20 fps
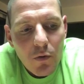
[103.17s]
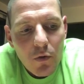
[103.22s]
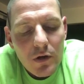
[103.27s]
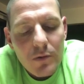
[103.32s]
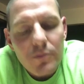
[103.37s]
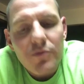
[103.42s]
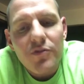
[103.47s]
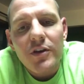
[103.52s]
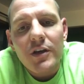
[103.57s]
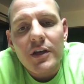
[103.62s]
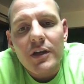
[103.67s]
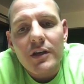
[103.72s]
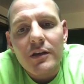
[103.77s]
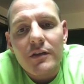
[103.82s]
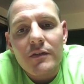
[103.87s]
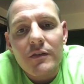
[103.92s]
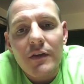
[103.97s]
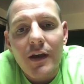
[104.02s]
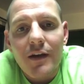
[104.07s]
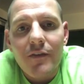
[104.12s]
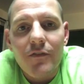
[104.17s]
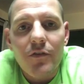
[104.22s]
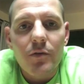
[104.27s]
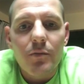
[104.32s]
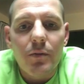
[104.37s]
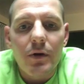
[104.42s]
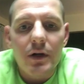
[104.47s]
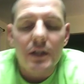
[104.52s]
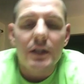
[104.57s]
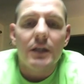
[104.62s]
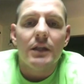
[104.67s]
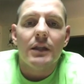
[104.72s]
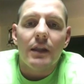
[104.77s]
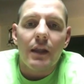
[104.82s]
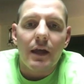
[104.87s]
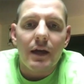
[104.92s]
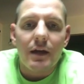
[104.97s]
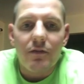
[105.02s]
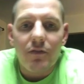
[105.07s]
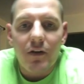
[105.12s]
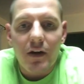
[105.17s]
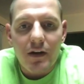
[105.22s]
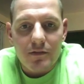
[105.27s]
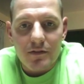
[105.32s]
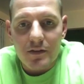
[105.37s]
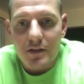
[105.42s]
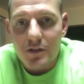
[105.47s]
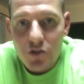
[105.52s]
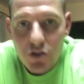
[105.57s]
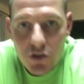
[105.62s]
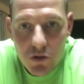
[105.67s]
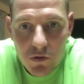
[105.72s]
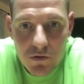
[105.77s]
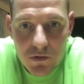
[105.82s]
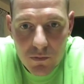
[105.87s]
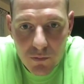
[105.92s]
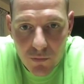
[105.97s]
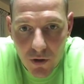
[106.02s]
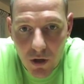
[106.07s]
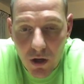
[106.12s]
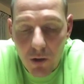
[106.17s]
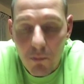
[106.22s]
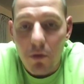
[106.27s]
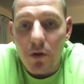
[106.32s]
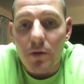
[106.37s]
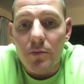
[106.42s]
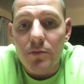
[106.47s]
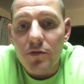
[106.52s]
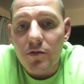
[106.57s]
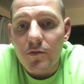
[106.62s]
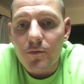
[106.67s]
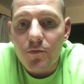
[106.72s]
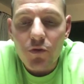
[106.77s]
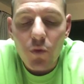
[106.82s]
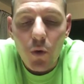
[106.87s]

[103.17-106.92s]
What I'm saying is everybody in life has issues and problems.